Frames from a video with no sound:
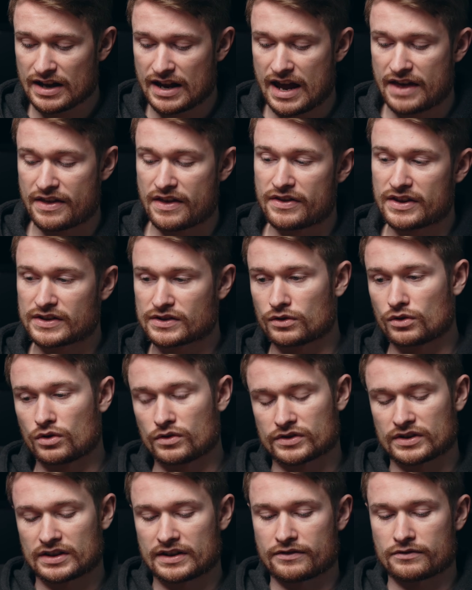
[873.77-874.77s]
And then this will
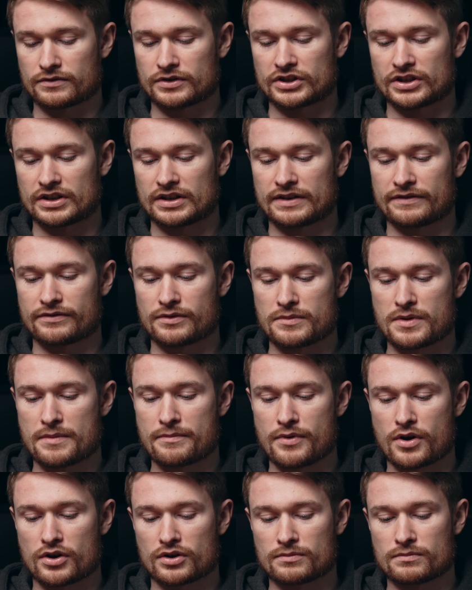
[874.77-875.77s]
also give it rigidity from the
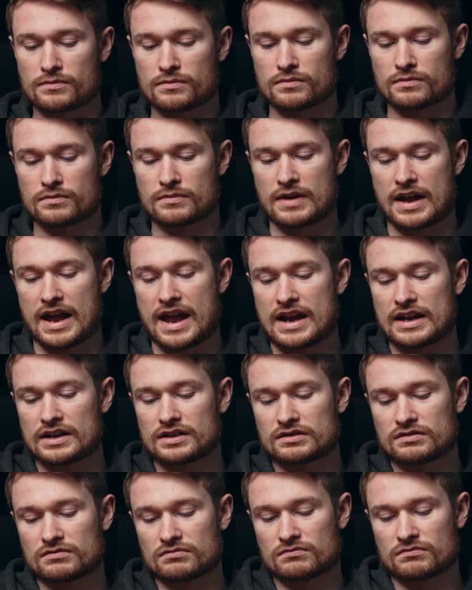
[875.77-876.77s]
bottom,
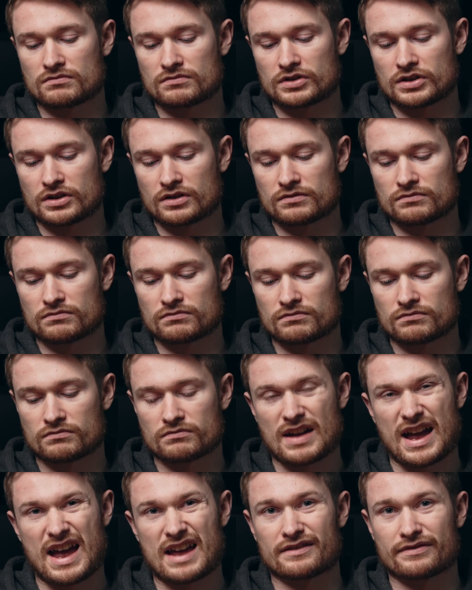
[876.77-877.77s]
and, you know,
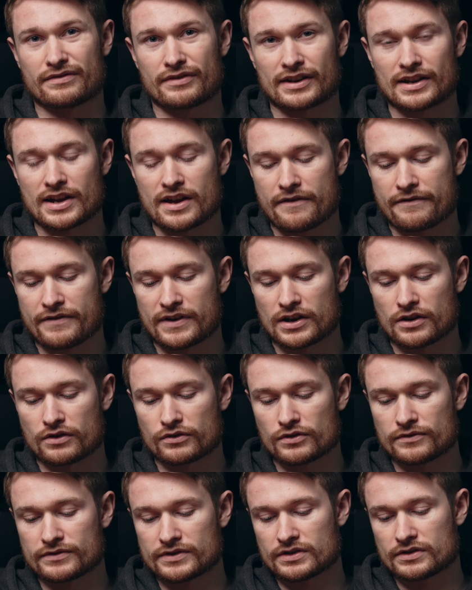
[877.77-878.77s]
add finger
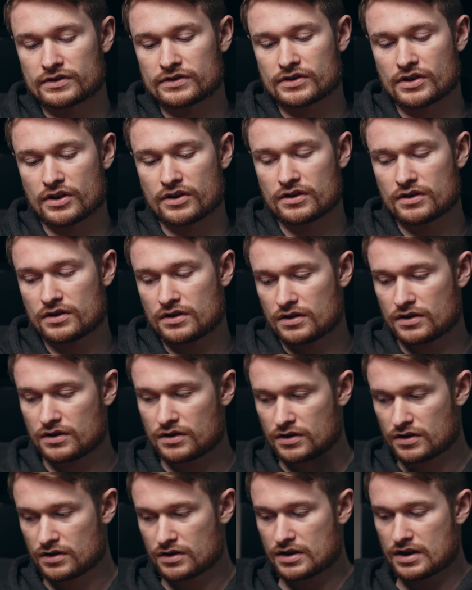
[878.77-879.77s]
grooves. So
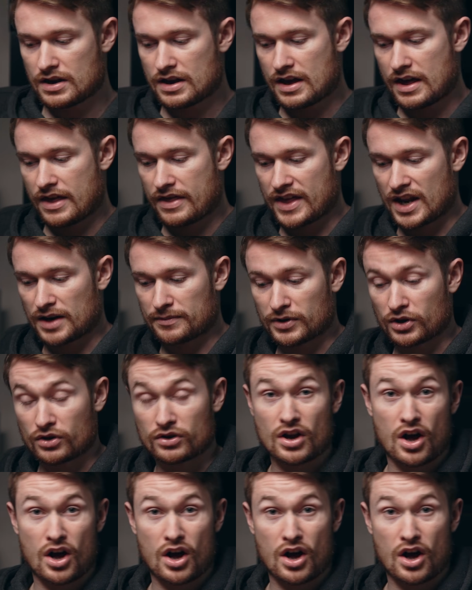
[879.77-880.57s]
that'll be good.